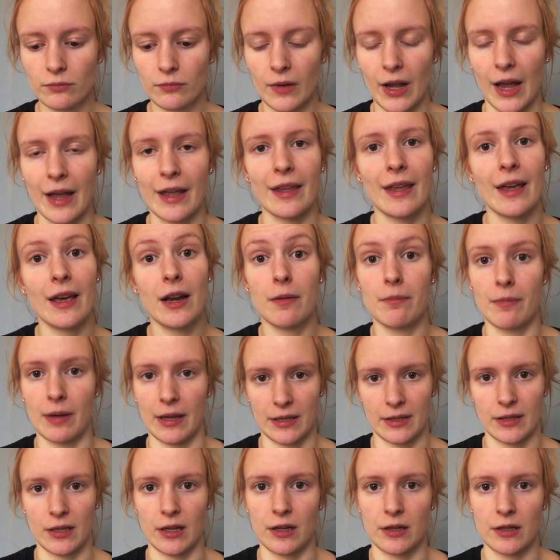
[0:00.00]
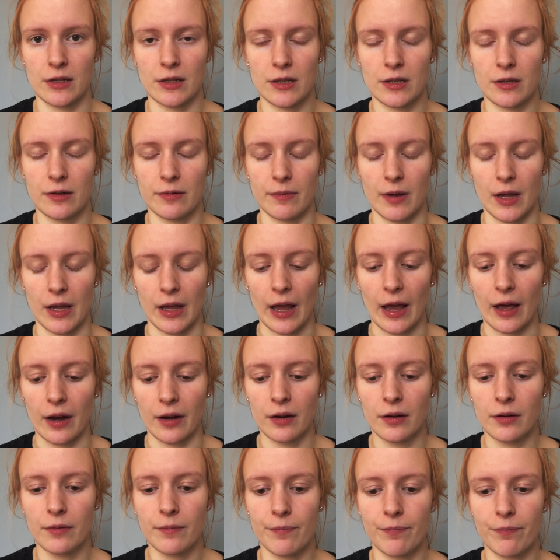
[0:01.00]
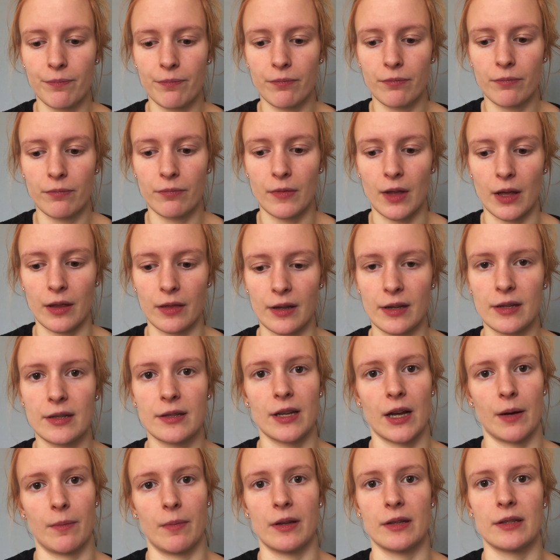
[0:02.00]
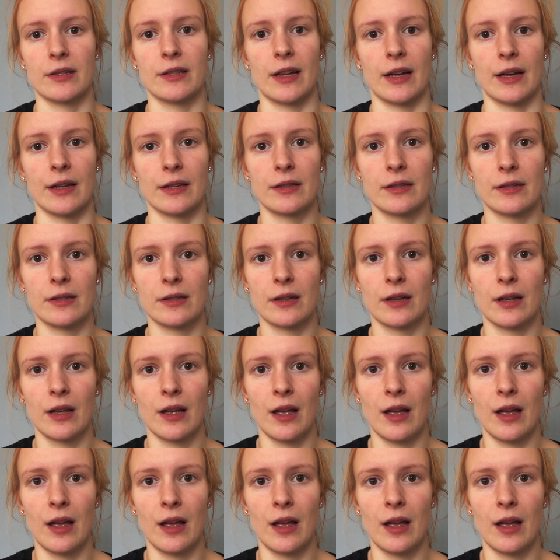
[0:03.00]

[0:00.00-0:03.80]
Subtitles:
I get a message again, and this time it says,